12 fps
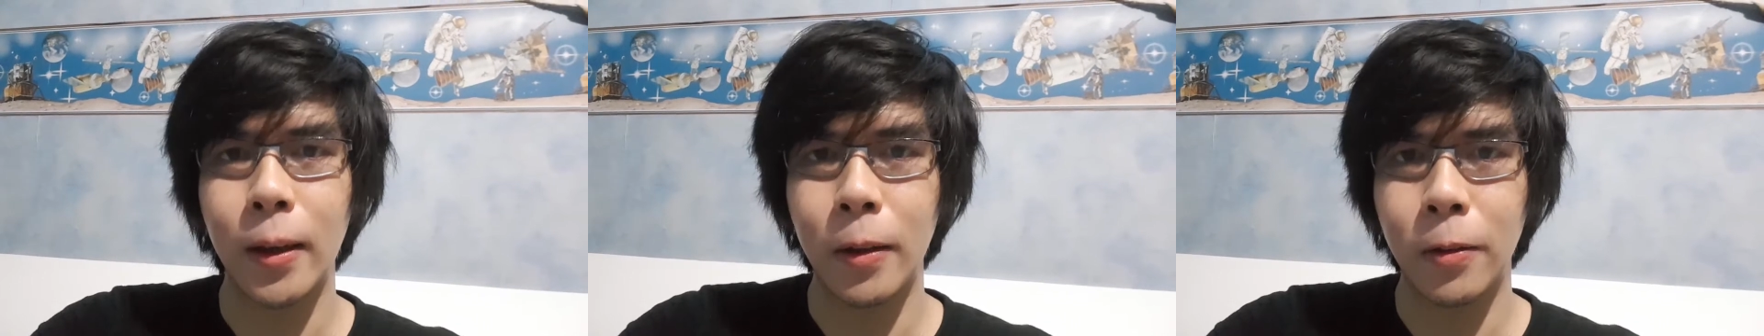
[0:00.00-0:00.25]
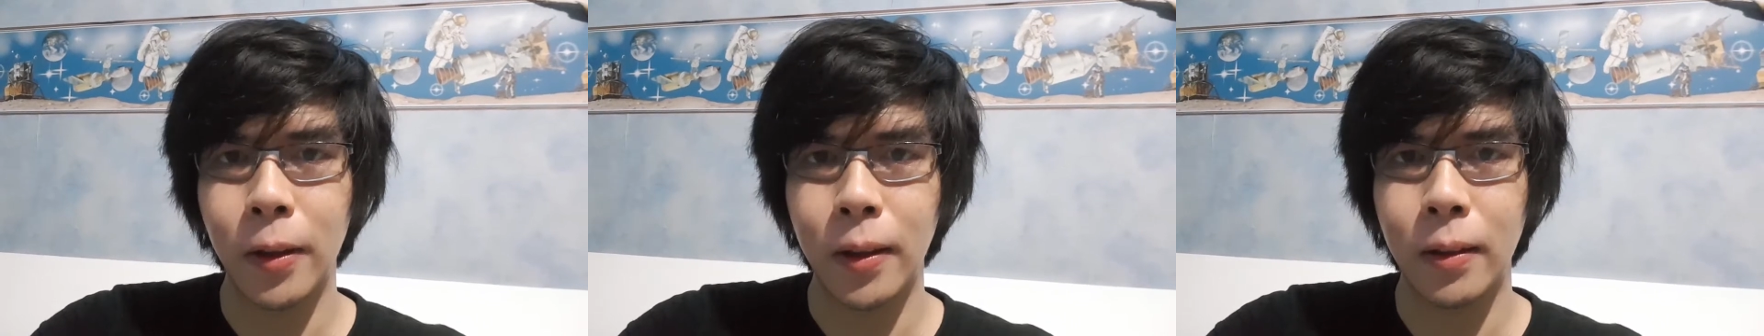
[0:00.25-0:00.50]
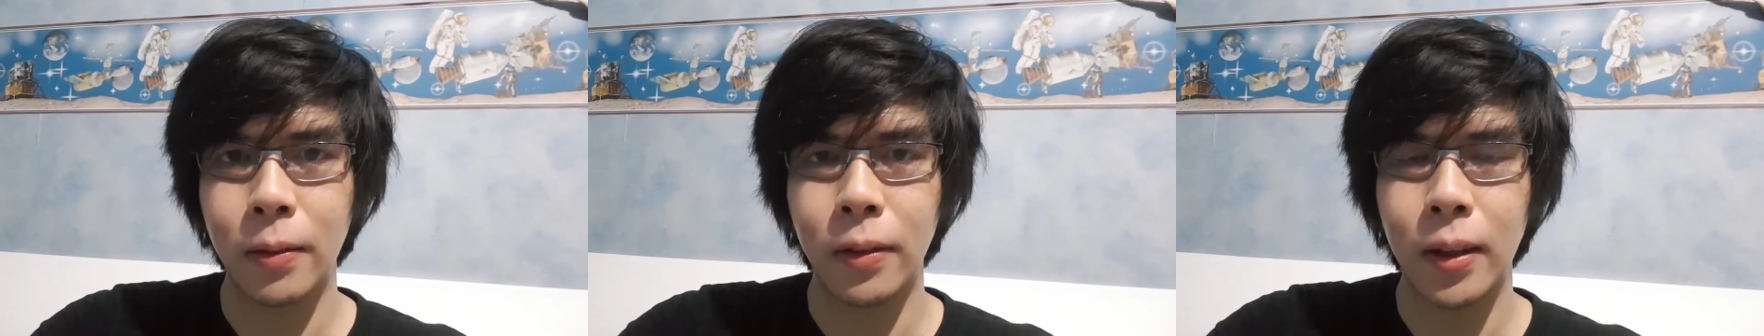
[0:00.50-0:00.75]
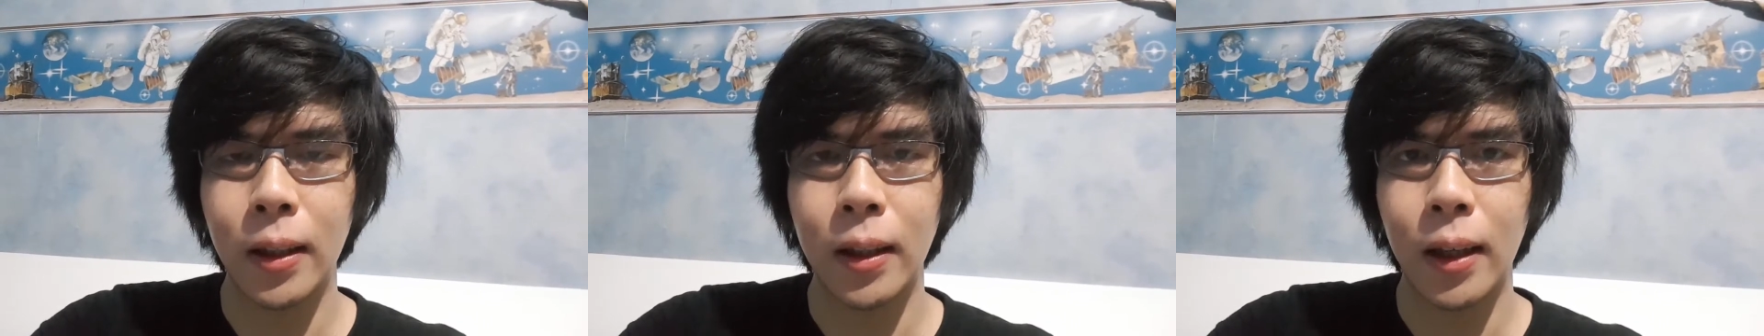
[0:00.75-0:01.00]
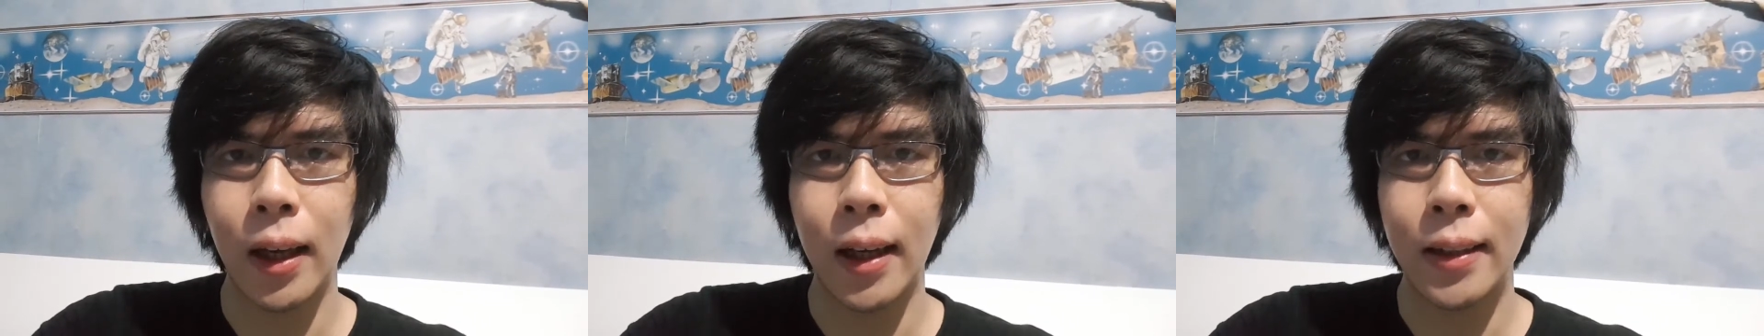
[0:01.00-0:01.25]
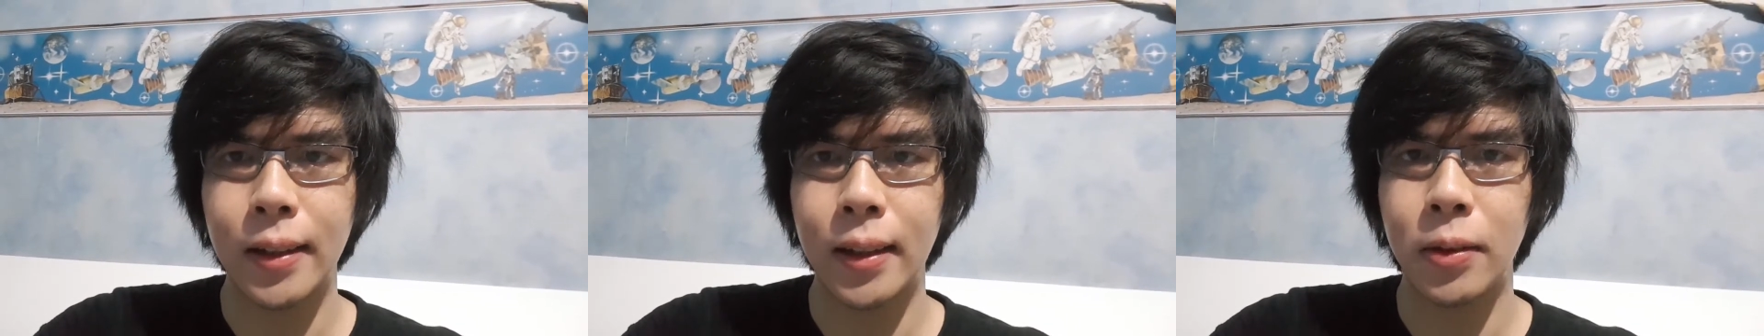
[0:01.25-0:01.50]
effectively
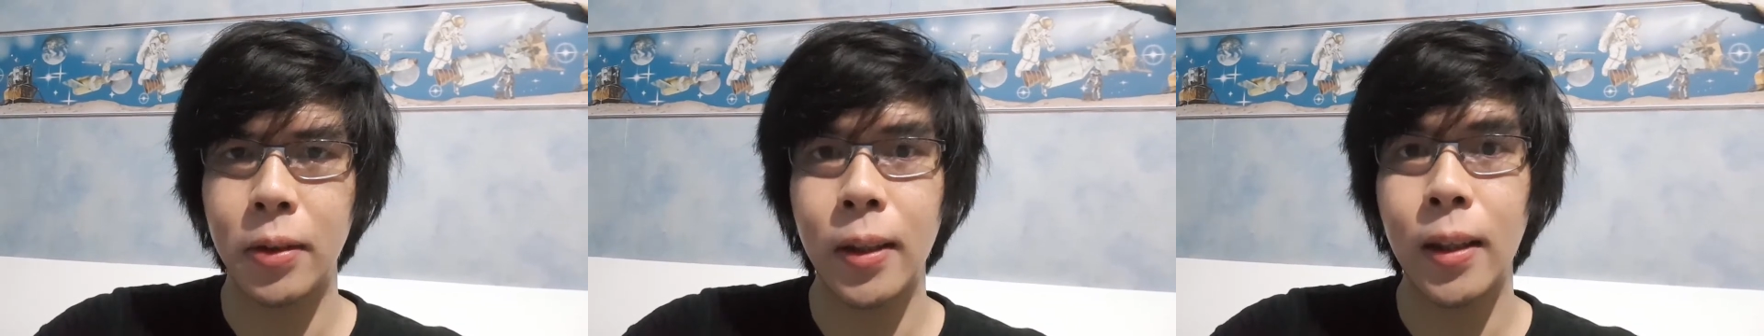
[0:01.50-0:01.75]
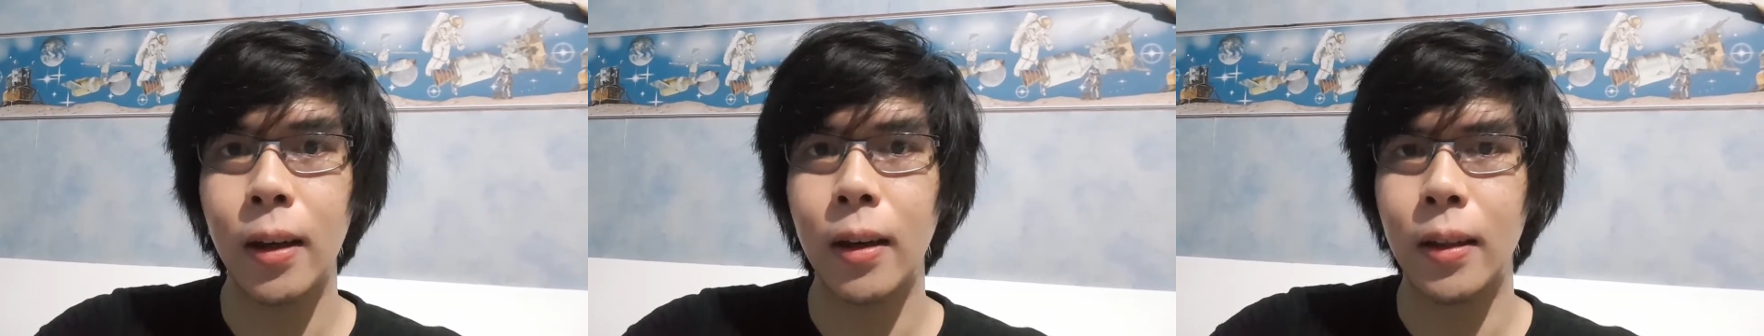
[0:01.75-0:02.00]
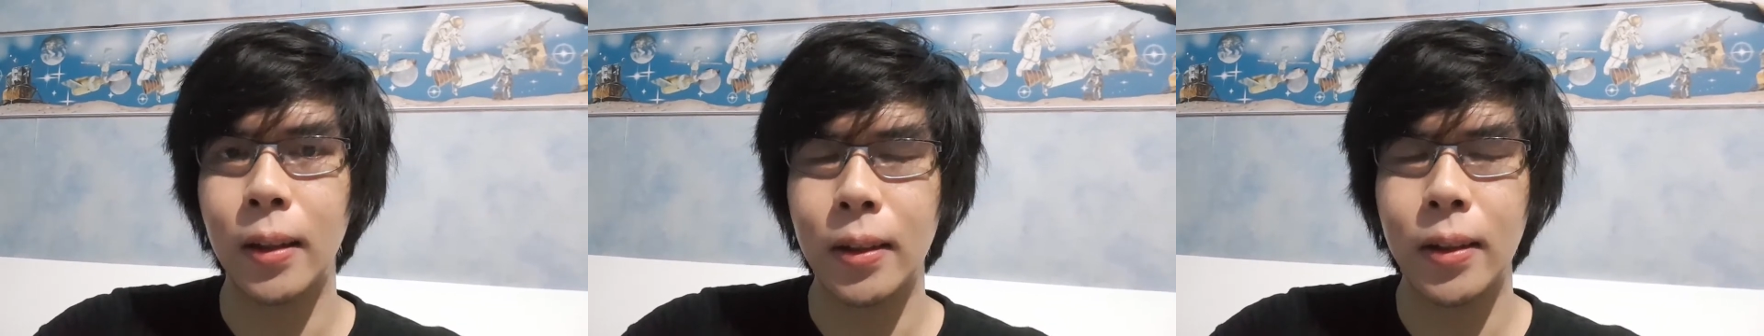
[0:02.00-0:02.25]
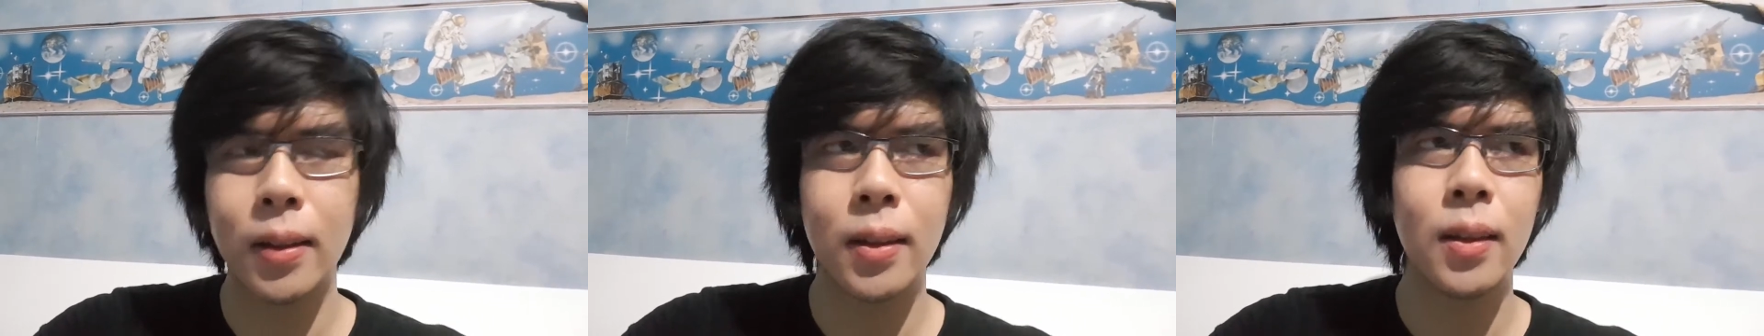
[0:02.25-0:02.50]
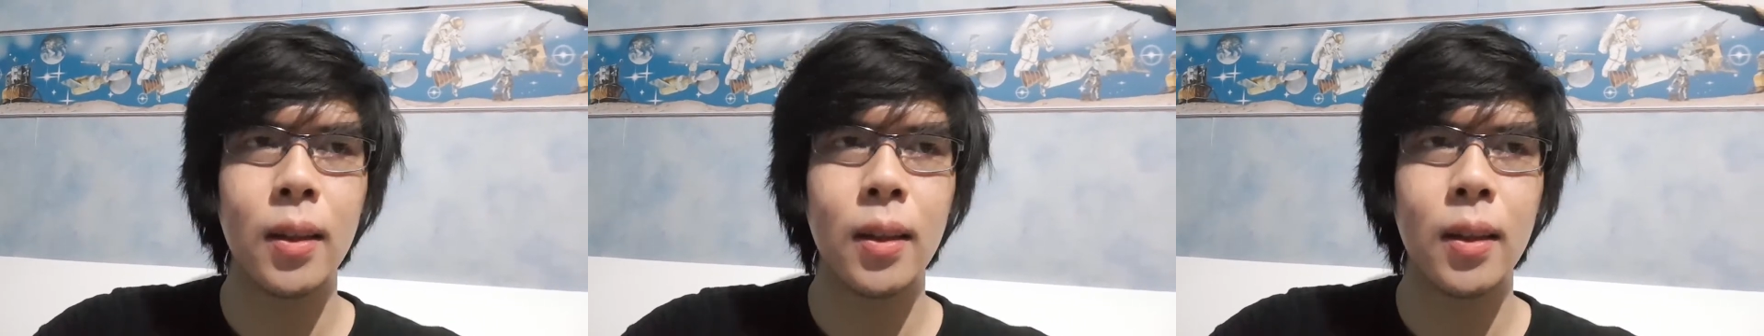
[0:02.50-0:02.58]
as a 3D artist.